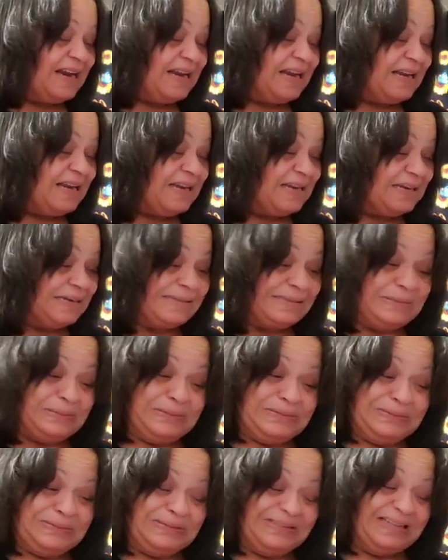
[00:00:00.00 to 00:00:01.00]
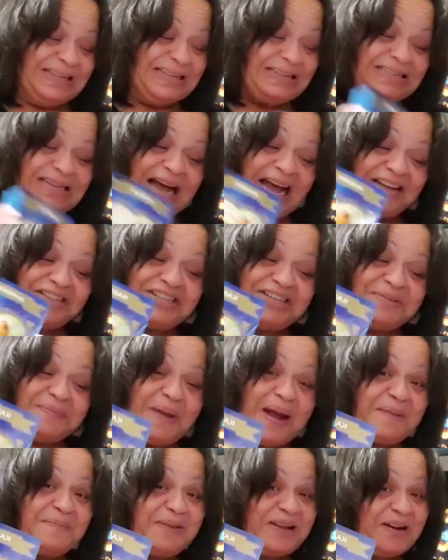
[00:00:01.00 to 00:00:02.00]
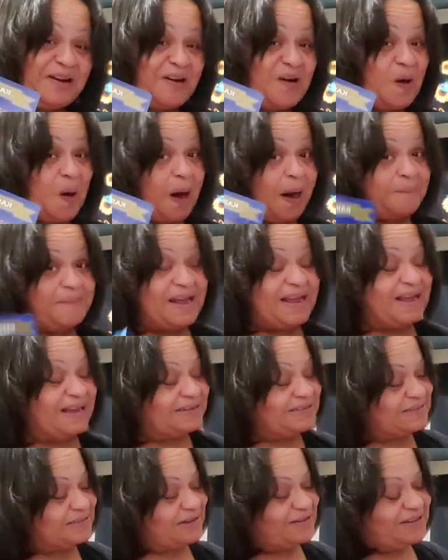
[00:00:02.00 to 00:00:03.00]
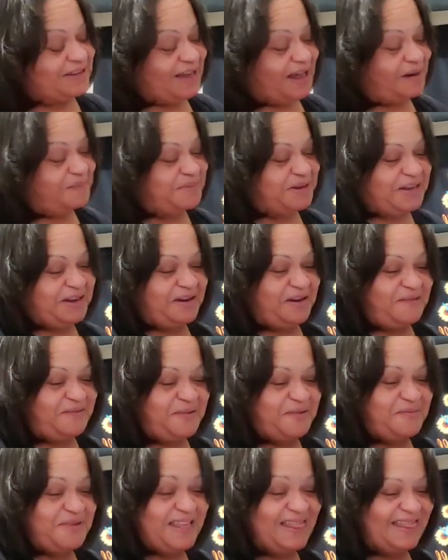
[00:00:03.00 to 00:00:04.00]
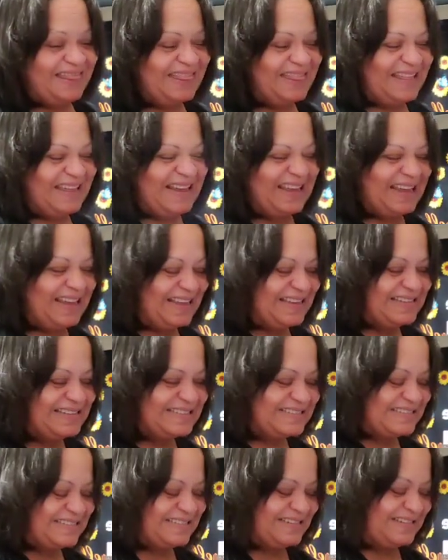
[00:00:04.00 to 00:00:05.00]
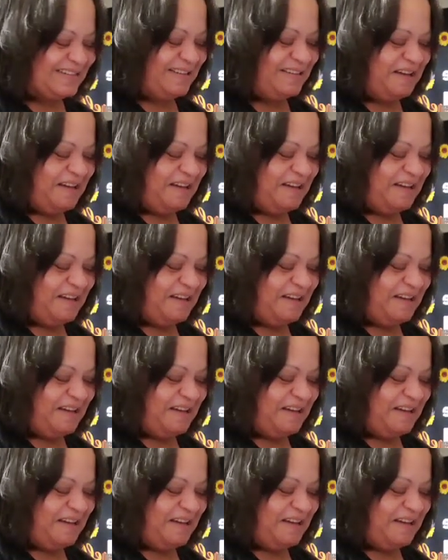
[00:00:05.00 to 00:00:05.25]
Uh, ooh, this actually might be a karmic, so you got to be careful with this.